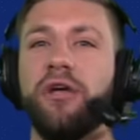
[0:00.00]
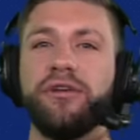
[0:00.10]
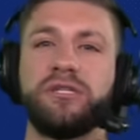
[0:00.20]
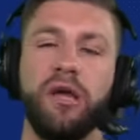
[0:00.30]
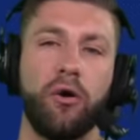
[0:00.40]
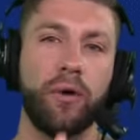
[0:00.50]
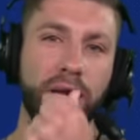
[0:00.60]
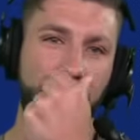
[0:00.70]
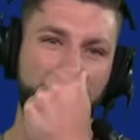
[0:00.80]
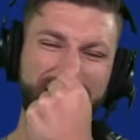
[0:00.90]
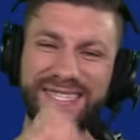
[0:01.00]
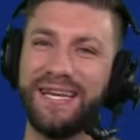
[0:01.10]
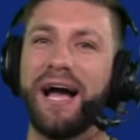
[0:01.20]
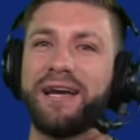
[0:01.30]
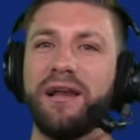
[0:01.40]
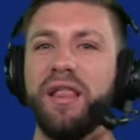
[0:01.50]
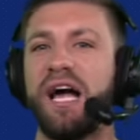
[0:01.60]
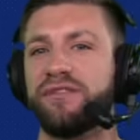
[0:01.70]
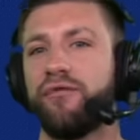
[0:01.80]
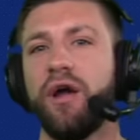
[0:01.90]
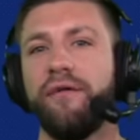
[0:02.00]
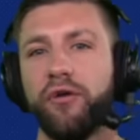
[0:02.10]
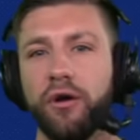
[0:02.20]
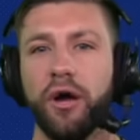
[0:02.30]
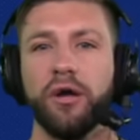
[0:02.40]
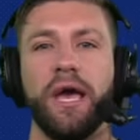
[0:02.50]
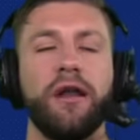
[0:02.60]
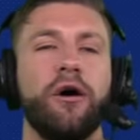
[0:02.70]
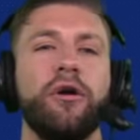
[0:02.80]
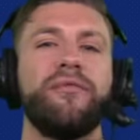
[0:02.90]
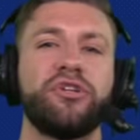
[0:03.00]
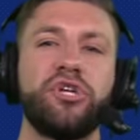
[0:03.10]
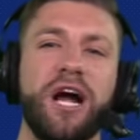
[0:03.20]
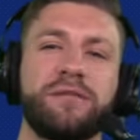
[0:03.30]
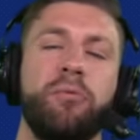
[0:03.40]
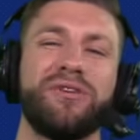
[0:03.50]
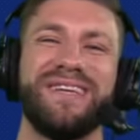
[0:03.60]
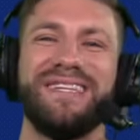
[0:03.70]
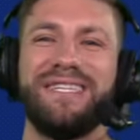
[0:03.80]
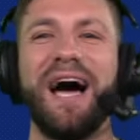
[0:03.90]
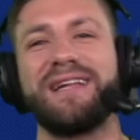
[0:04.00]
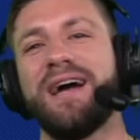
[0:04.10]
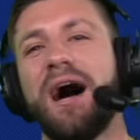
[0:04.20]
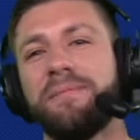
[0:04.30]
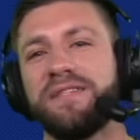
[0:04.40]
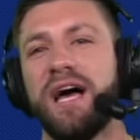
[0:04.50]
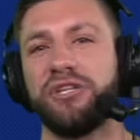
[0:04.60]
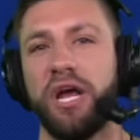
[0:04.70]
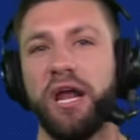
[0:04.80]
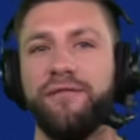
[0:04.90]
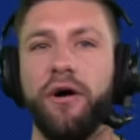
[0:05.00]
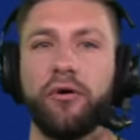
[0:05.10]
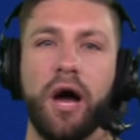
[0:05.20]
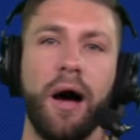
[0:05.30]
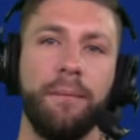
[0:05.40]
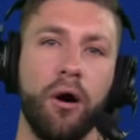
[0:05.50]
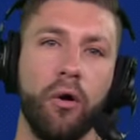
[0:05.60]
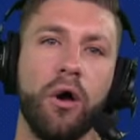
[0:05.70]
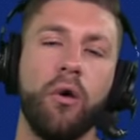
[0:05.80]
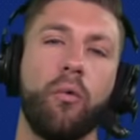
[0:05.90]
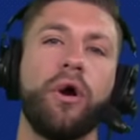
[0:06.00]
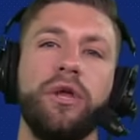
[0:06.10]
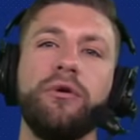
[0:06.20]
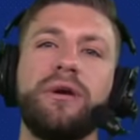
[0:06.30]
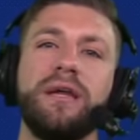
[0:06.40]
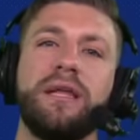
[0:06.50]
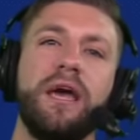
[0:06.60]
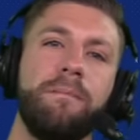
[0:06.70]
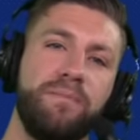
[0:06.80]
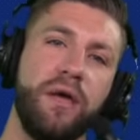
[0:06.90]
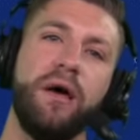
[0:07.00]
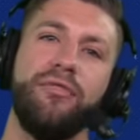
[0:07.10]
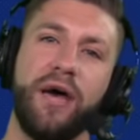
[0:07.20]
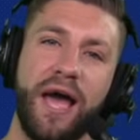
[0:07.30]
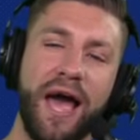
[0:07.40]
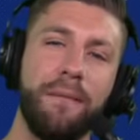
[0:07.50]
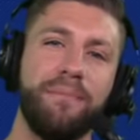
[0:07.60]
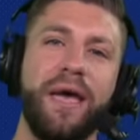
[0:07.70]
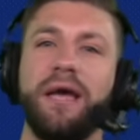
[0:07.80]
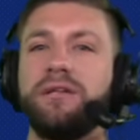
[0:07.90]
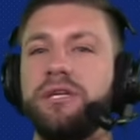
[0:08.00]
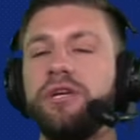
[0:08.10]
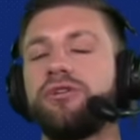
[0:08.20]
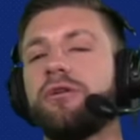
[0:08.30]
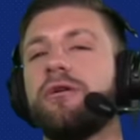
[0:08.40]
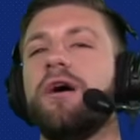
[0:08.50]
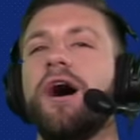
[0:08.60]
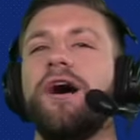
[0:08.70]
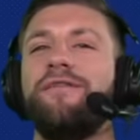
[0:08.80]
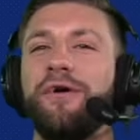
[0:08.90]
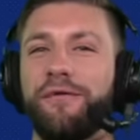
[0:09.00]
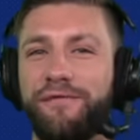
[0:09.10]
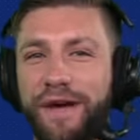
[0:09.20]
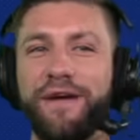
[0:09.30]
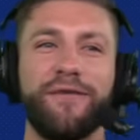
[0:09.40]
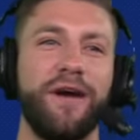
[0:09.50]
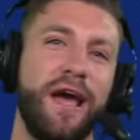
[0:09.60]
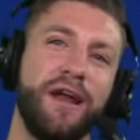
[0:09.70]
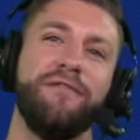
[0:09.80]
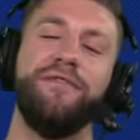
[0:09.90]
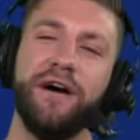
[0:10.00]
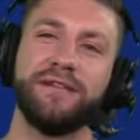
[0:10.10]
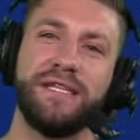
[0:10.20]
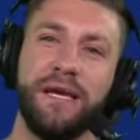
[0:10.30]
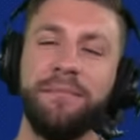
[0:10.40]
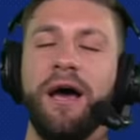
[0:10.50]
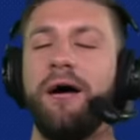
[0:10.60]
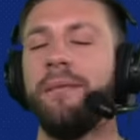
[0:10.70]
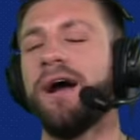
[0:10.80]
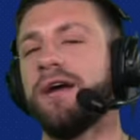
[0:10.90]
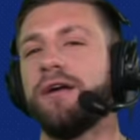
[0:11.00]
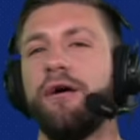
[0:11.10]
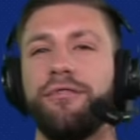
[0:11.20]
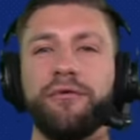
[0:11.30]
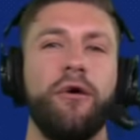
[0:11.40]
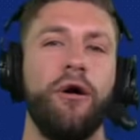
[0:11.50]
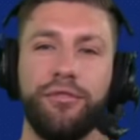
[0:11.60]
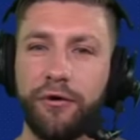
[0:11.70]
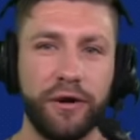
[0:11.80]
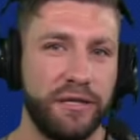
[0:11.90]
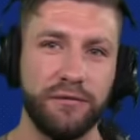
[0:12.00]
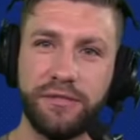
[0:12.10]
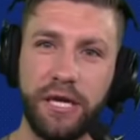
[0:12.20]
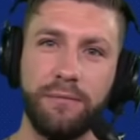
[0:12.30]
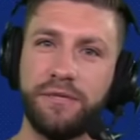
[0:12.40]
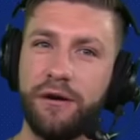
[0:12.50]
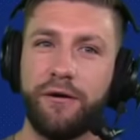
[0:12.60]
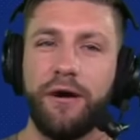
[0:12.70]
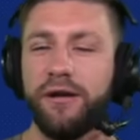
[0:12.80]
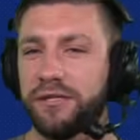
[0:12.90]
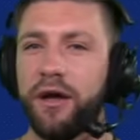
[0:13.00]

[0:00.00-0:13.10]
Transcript: of this deal right now. It's not going to last forever. Head on over to chatsports.com/NFL combo where you can get the hat and t-shirt of your favorite NFL team. Now, I'm not going to go through all 32 teams here or else